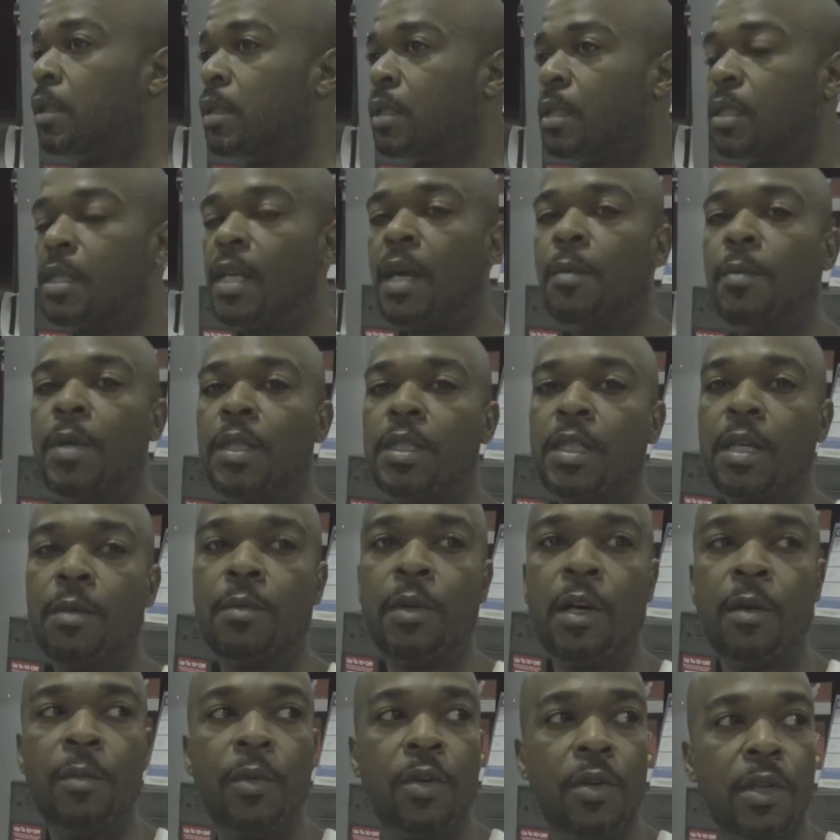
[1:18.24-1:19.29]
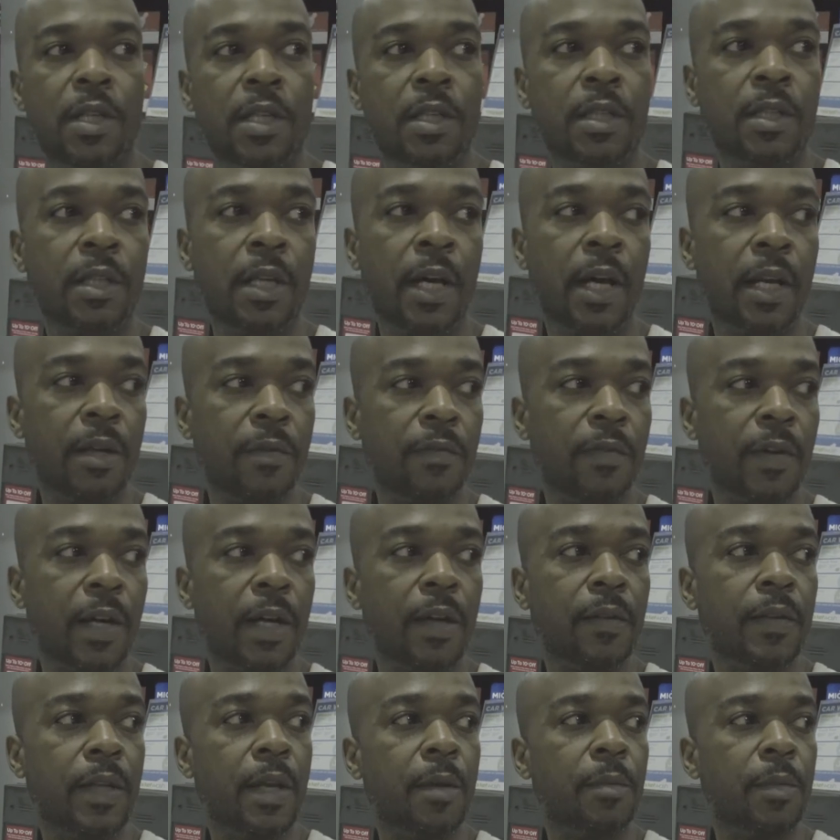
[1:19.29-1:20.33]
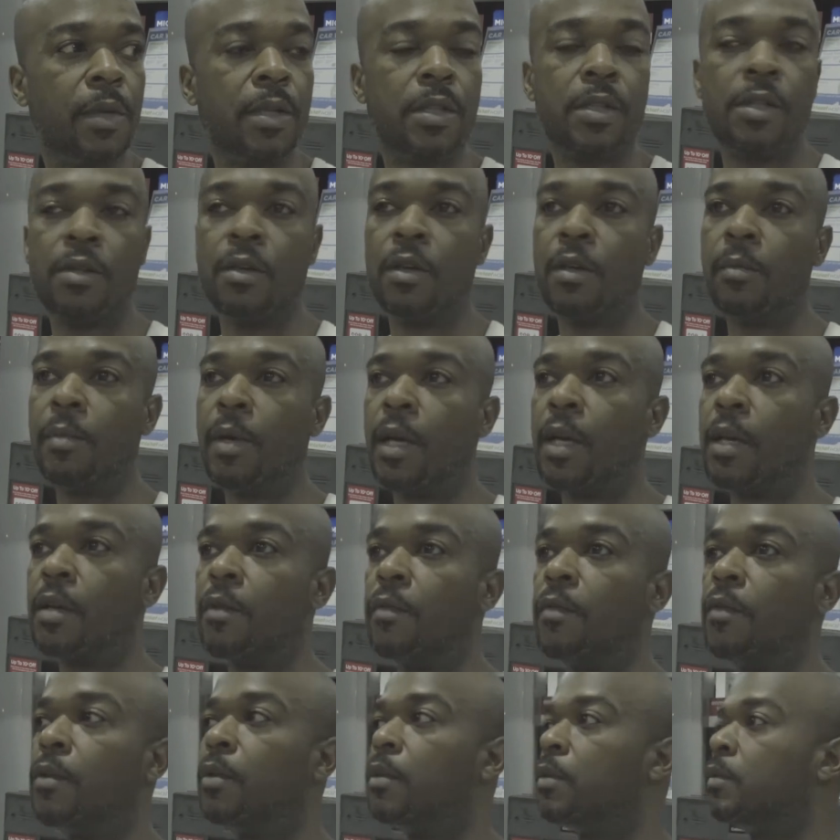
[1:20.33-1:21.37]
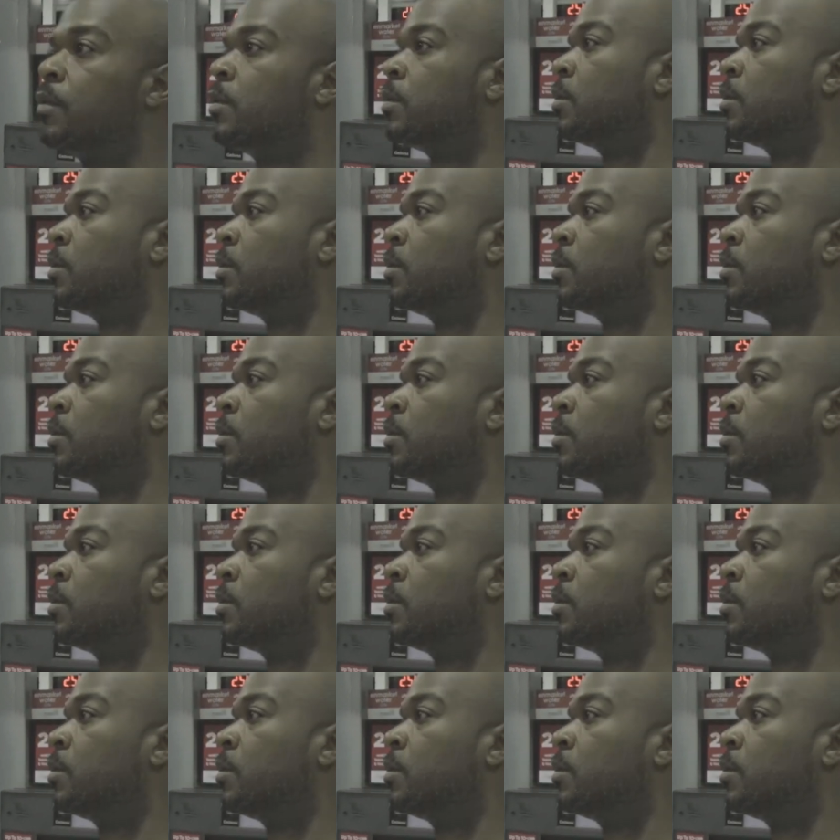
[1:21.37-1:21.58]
Just how much I'm on 95, that much going back and forth.